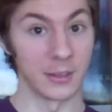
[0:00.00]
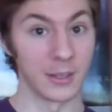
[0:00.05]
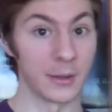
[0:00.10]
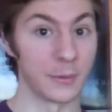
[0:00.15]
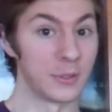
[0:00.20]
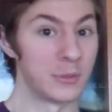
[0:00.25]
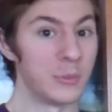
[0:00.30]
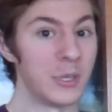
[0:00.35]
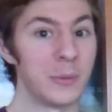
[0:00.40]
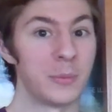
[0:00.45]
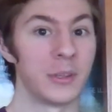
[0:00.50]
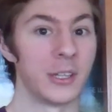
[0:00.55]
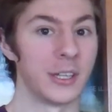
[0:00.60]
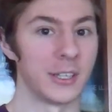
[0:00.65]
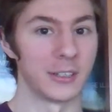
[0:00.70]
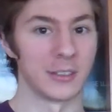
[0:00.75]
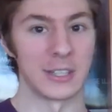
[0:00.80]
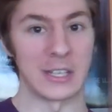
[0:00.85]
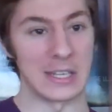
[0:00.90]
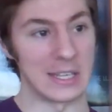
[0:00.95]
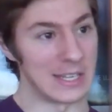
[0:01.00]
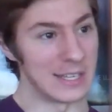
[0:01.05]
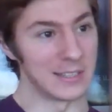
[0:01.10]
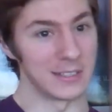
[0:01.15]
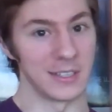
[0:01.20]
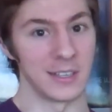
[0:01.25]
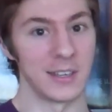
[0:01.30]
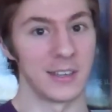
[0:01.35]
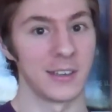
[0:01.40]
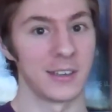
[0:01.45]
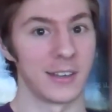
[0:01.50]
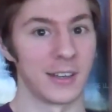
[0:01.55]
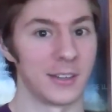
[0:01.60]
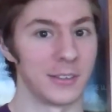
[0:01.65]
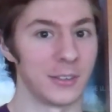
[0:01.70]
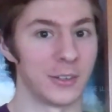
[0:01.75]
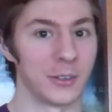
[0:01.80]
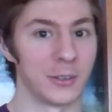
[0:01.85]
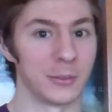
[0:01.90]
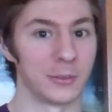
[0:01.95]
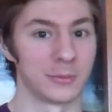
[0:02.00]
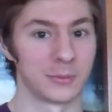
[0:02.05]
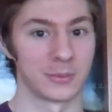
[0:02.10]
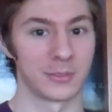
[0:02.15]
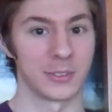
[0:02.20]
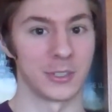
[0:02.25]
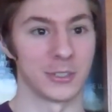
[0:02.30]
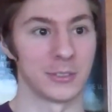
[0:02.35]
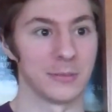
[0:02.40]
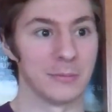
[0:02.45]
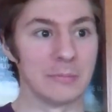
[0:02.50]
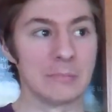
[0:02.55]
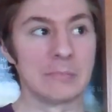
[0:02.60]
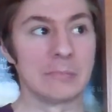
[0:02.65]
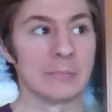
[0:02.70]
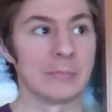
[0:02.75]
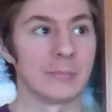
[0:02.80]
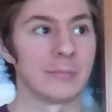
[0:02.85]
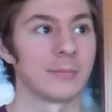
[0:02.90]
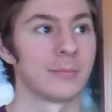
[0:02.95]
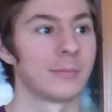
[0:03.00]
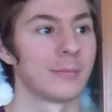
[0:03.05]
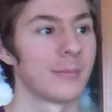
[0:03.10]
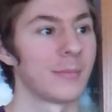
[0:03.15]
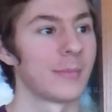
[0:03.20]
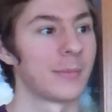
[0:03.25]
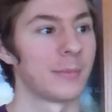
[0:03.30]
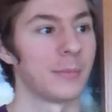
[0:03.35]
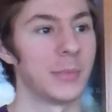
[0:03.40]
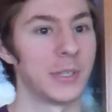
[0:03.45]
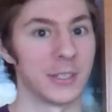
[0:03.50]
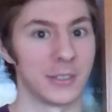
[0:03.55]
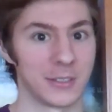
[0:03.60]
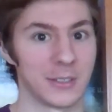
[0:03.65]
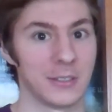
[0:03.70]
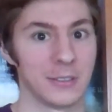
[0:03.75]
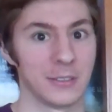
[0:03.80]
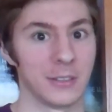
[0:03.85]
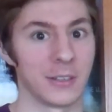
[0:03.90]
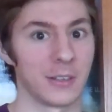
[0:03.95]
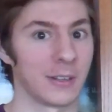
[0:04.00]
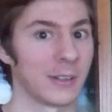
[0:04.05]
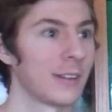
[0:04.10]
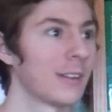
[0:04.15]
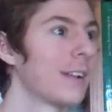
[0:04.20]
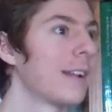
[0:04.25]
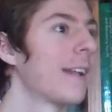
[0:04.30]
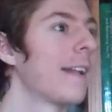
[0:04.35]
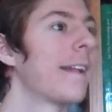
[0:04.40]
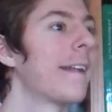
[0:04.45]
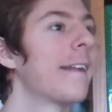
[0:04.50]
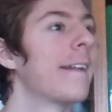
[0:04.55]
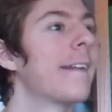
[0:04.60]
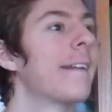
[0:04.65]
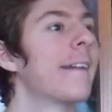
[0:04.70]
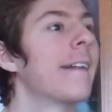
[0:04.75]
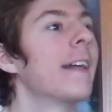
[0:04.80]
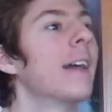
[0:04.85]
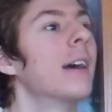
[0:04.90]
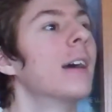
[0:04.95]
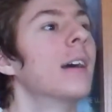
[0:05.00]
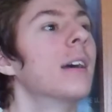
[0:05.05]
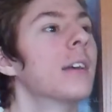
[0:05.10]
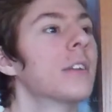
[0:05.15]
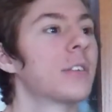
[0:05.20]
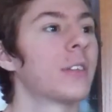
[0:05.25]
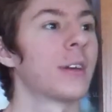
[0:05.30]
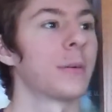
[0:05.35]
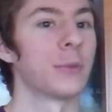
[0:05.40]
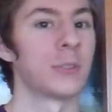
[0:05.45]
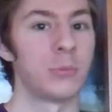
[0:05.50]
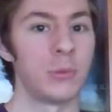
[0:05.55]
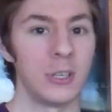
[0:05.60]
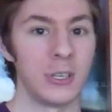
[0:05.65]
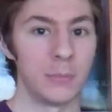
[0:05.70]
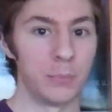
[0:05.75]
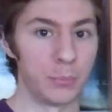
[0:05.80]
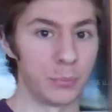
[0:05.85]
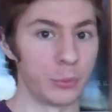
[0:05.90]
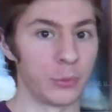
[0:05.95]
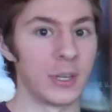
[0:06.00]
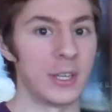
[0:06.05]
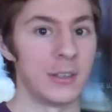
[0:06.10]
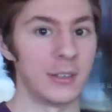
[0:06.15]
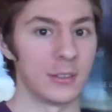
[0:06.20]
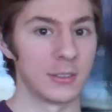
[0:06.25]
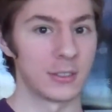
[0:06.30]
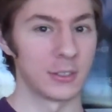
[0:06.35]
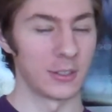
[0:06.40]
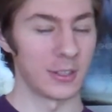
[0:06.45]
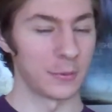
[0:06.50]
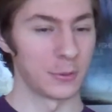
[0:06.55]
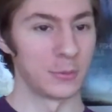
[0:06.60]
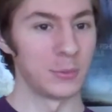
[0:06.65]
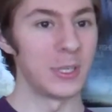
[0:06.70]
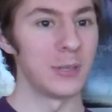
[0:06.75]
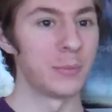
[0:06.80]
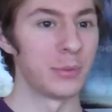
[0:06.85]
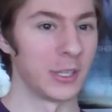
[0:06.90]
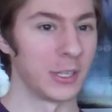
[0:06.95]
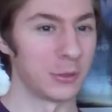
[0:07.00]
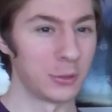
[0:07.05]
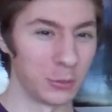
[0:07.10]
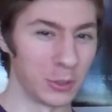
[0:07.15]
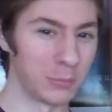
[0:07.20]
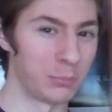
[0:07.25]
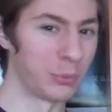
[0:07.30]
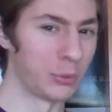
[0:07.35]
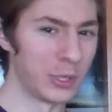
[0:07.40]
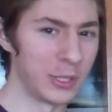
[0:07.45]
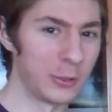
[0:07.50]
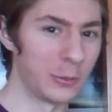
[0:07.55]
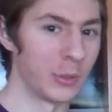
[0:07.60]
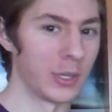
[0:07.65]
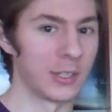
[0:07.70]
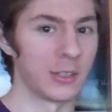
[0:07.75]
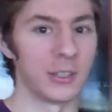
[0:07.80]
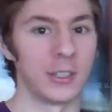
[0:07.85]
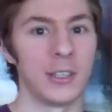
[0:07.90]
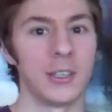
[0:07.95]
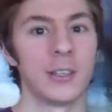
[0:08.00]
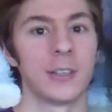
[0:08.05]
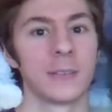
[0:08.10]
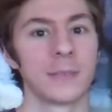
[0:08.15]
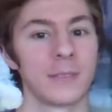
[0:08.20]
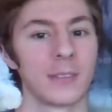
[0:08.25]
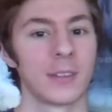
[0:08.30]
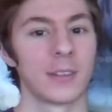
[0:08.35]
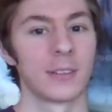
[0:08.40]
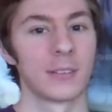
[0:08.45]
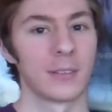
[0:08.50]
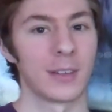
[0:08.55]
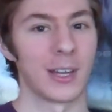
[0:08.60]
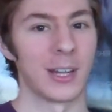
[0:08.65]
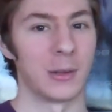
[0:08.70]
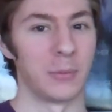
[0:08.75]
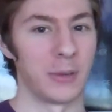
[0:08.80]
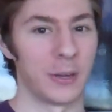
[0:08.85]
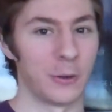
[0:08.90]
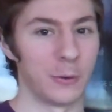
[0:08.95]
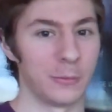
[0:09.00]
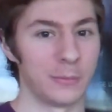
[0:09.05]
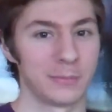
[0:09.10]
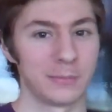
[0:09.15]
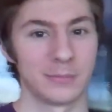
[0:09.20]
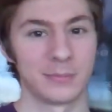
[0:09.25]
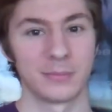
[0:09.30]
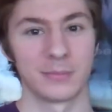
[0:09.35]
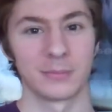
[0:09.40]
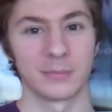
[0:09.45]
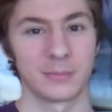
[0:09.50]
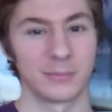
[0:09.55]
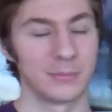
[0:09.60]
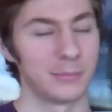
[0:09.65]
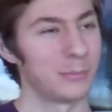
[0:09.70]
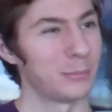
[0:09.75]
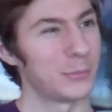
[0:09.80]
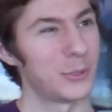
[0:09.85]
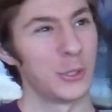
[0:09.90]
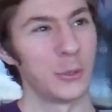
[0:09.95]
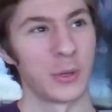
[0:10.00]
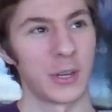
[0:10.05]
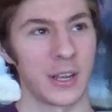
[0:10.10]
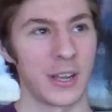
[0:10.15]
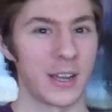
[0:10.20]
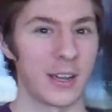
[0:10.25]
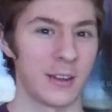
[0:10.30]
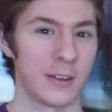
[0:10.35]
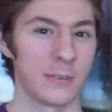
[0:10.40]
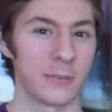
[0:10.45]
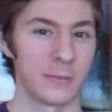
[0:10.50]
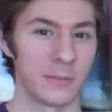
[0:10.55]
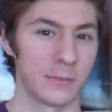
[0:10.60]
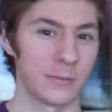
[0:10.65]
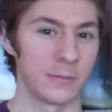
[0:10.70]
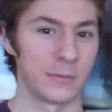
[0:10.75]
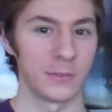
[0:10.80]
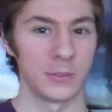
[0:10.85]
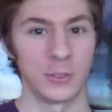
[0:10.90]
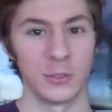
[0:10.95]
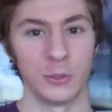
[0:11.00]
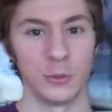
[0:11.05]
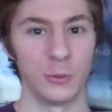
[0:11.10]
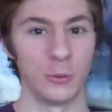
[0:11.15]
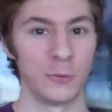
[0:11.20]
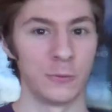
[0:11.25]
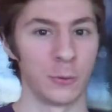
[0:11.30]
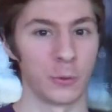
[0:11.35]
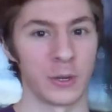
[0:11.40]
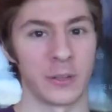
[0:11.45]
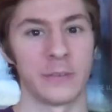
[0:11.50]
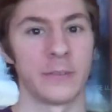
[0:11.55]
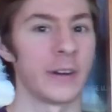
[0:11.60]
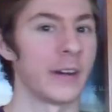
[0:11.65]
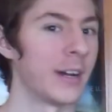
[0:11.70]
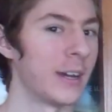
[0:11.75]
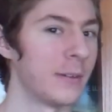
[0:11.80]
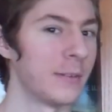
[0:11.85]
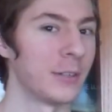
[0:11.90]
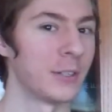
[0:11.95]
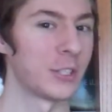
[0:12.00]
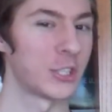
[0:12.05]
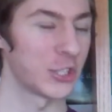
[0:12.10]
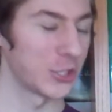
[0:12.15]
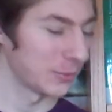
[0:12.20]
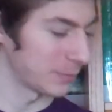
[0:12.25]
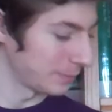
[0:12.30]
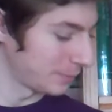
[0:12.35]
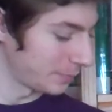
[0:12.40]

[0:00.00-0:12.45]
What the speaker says: was me playing on easy and just because I suck. So that was me playing through it pretty quickly at about 2.5 to 45-ish.